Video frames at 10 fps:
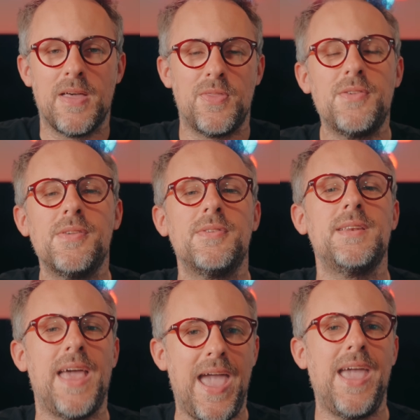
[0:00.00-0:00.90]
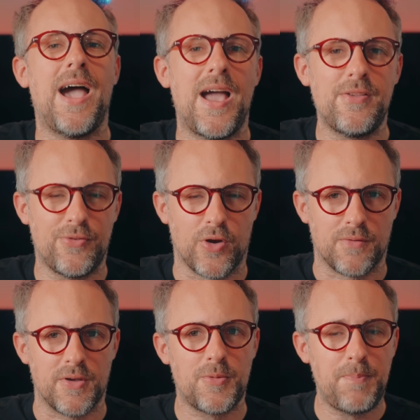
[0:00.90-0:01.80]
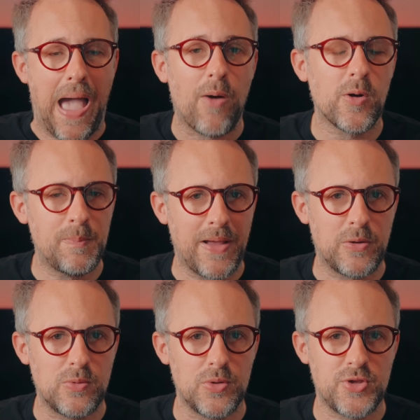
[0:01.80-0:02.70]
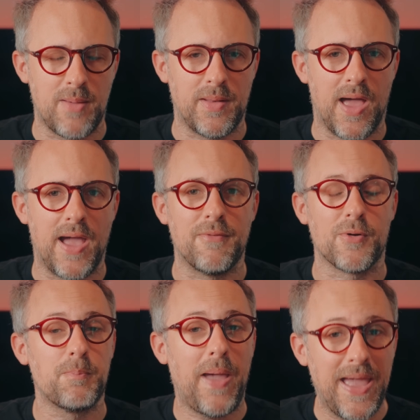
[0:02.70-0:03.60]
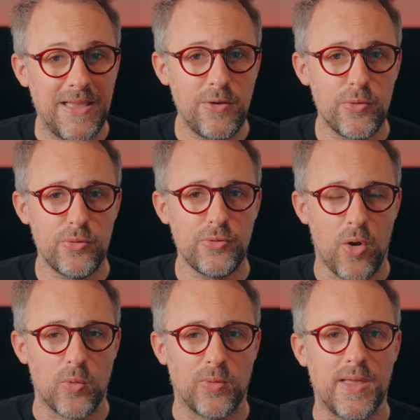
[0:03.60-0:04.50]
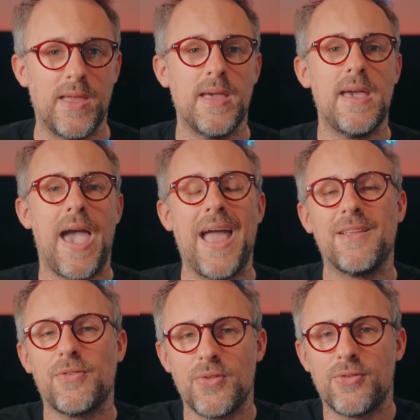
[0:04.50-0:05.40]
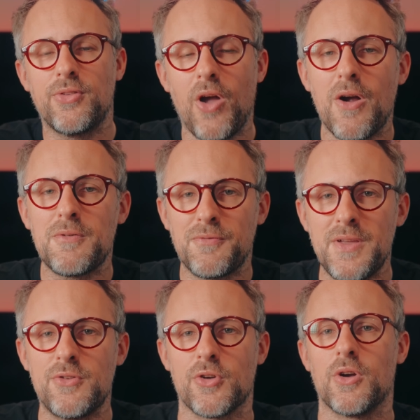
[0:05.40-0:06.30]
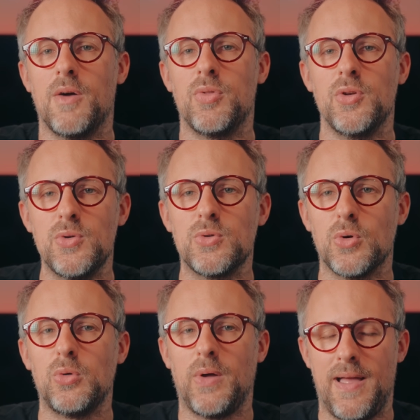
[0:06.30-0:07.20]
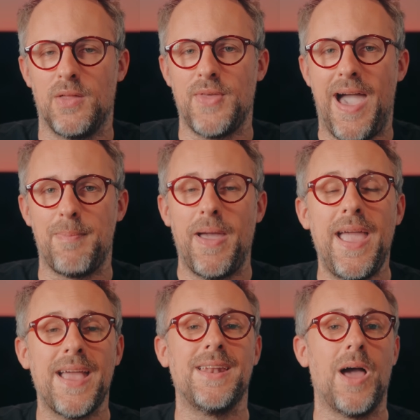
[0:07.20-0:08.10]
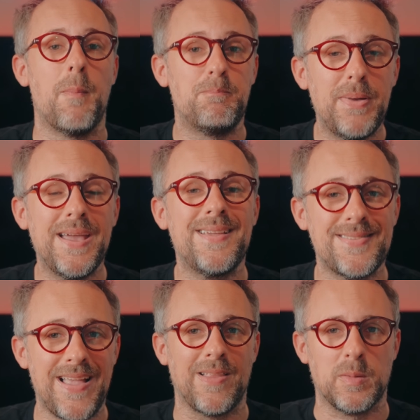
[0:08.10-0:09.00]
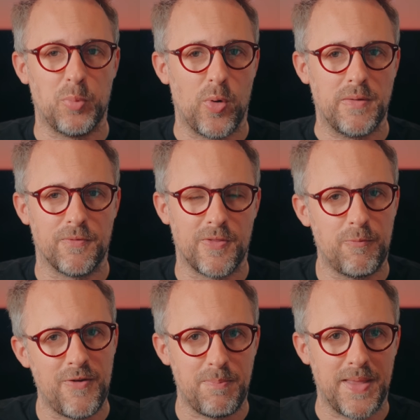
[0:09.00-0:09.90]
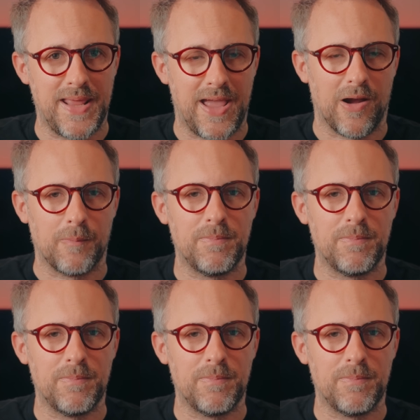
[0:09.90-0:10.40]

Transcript: This is an AI service powered by Google Gemini for paying users only, and it's the star feature of the new Google Health app and a big selling point for the Fitbit Air.